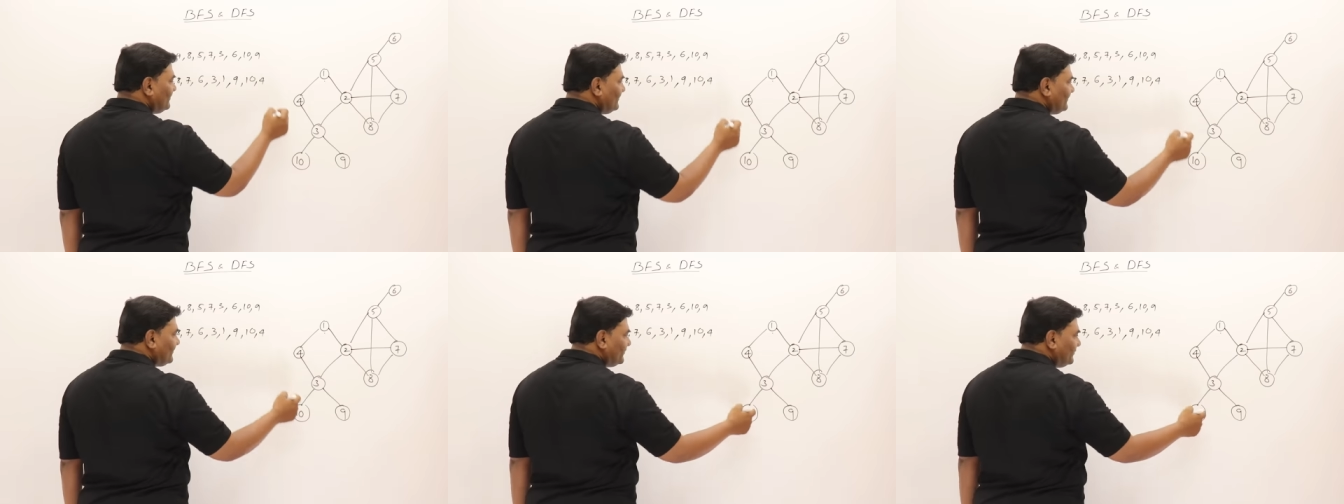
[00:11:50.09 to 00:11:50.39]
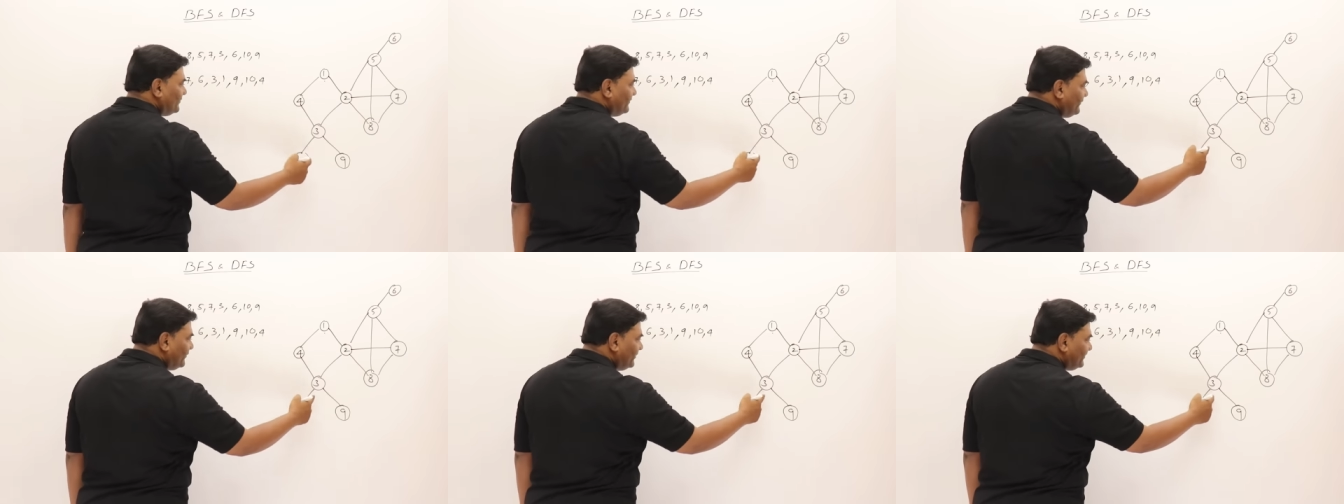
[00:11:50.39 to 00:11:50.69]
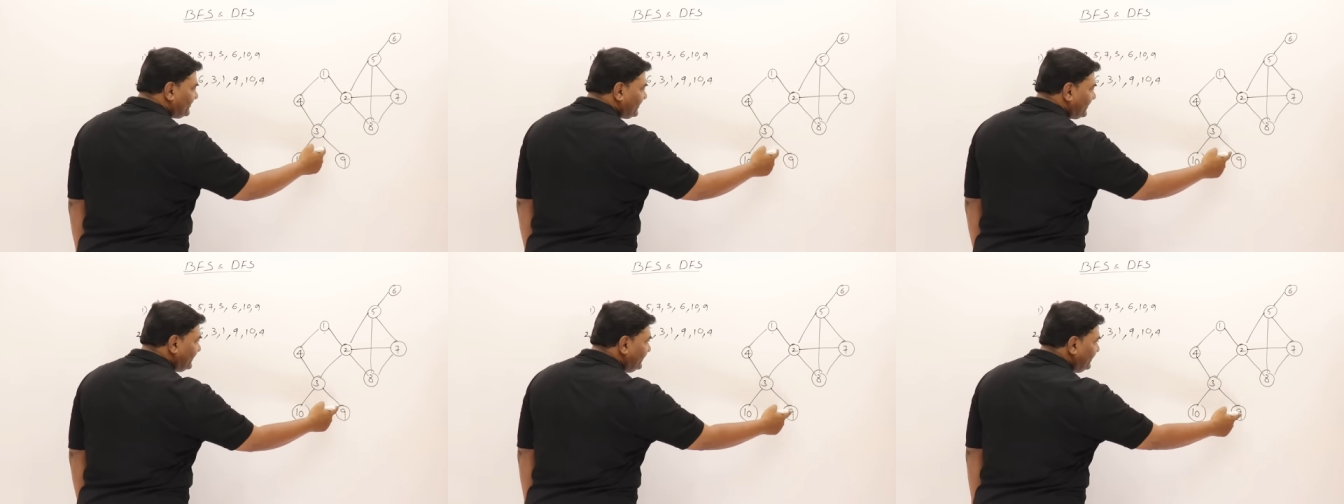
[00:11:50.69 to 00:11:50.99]
So
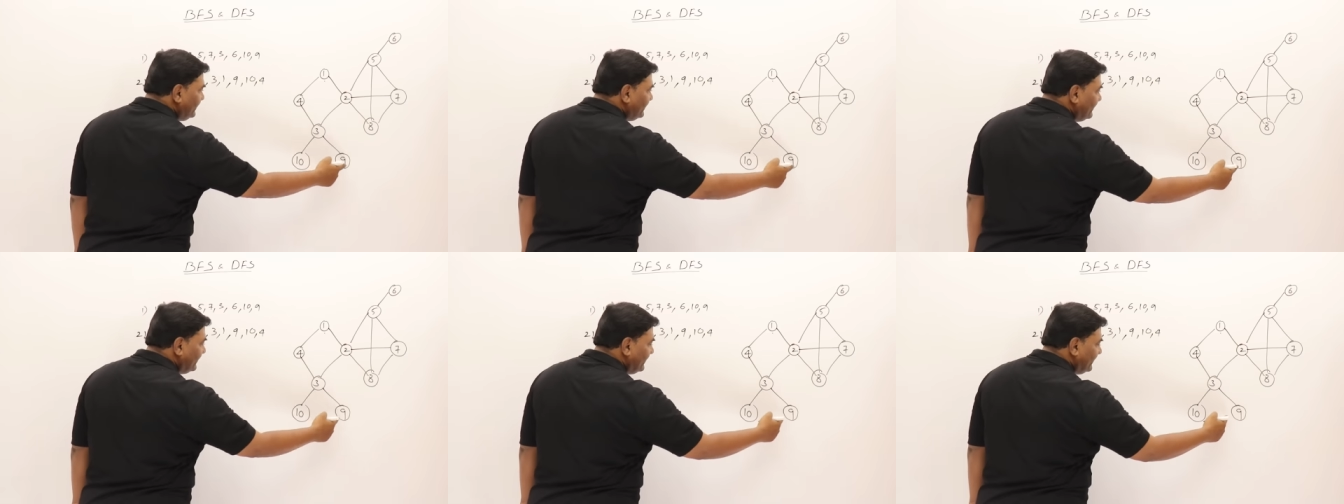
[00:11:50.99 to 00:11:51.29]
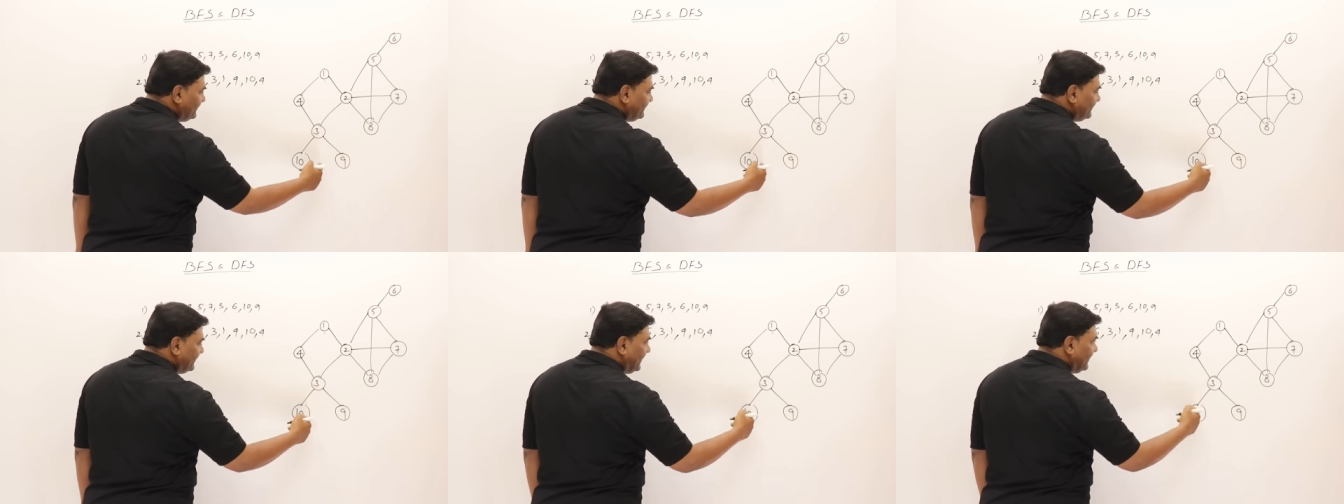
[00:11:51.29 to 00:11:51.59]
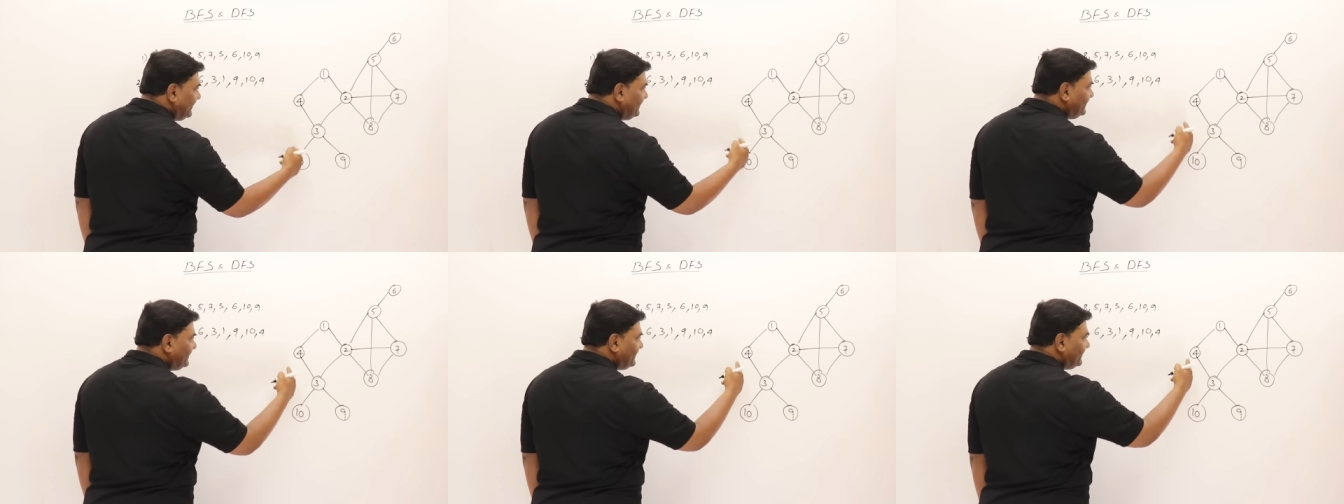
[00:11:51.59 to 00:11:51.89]
for 3,
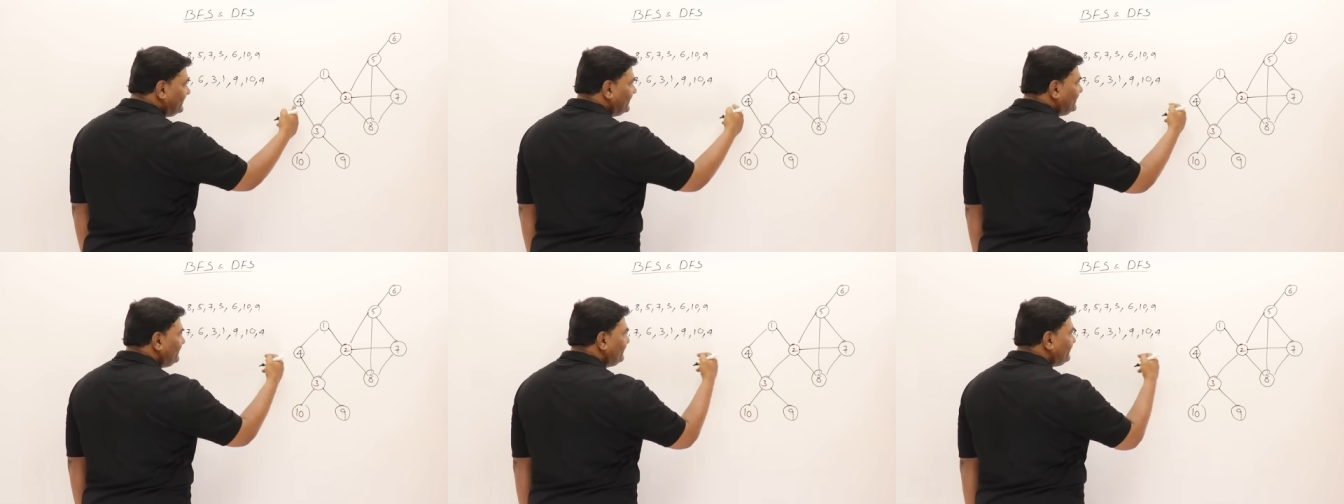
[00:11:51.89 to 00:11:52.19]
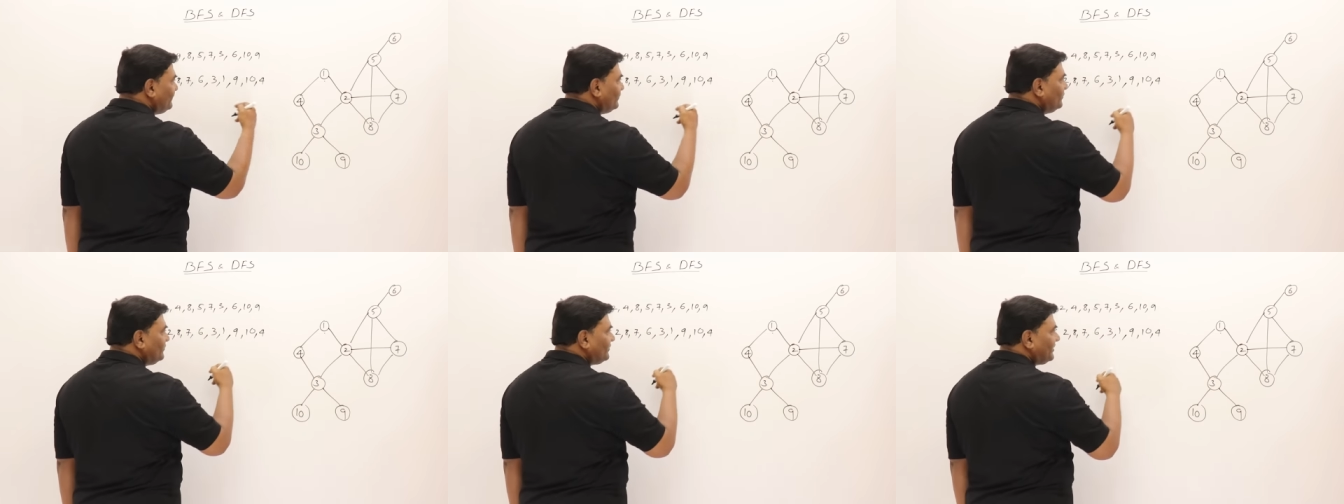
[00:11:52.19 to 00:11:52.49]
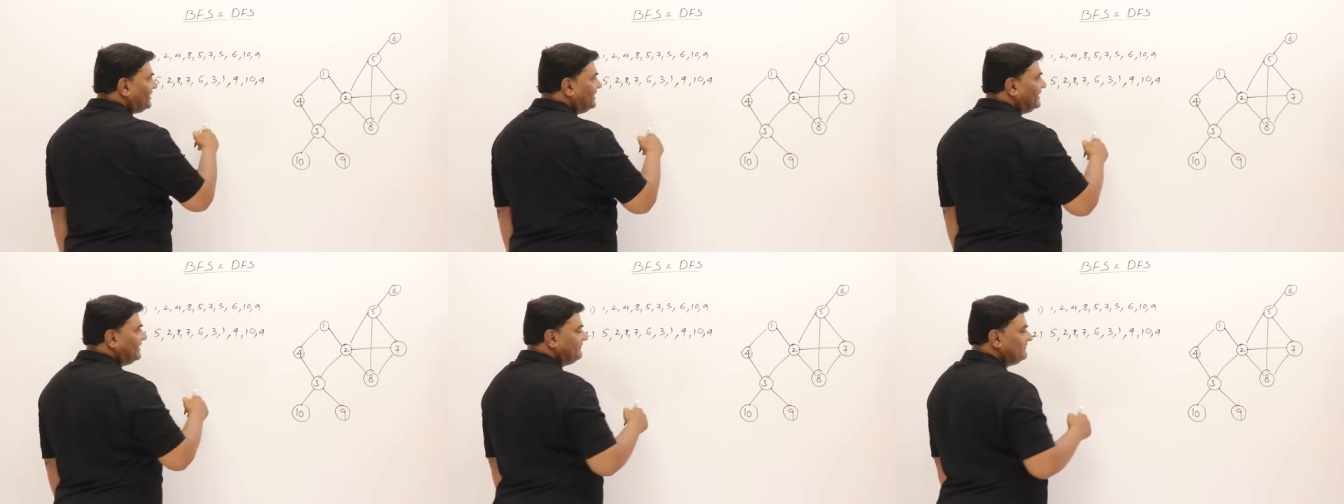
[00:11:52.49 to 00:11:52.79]
9, 10 and
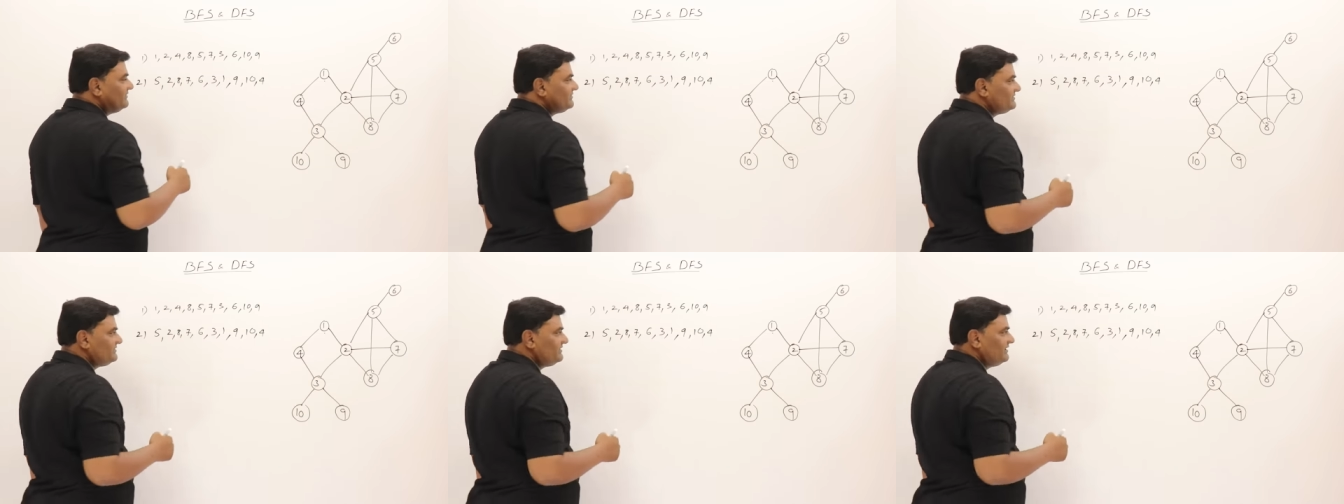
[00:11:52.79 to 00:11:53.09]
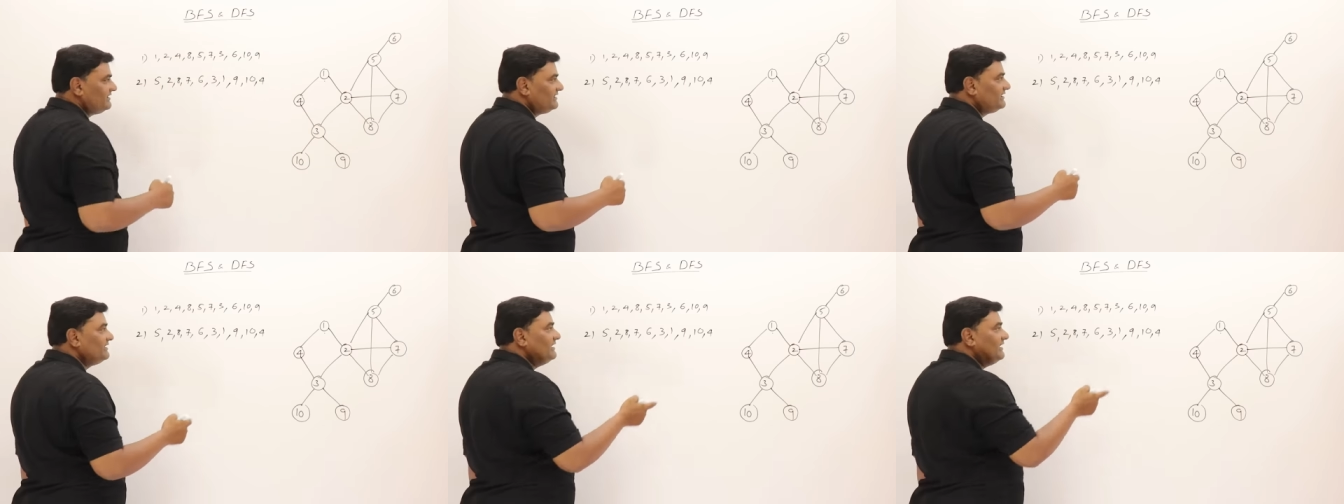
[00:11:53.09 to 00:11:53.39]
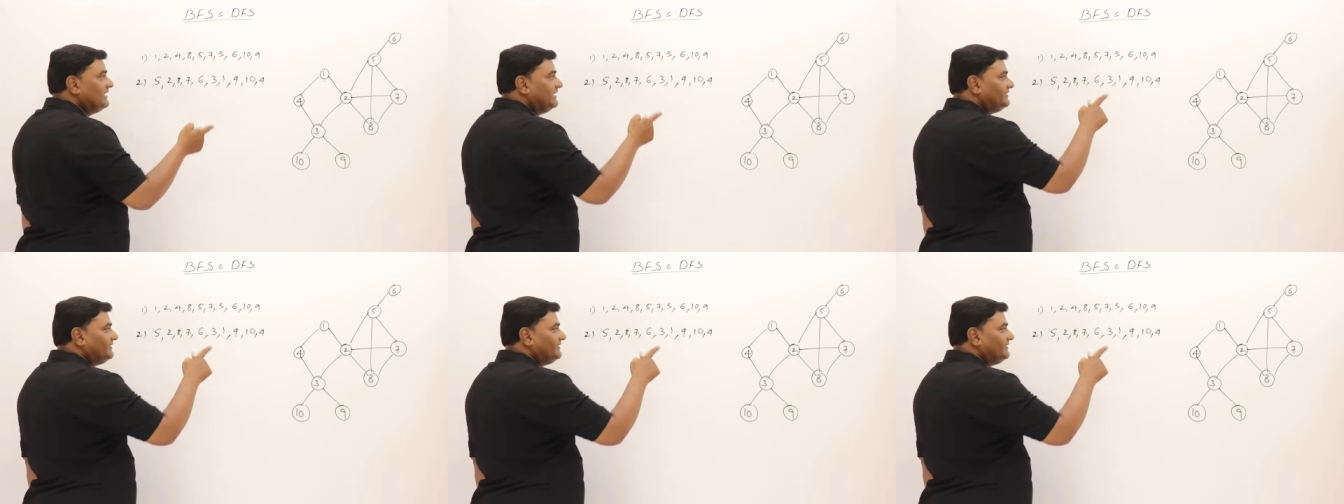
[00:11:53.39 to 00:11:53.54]
4 I have visited.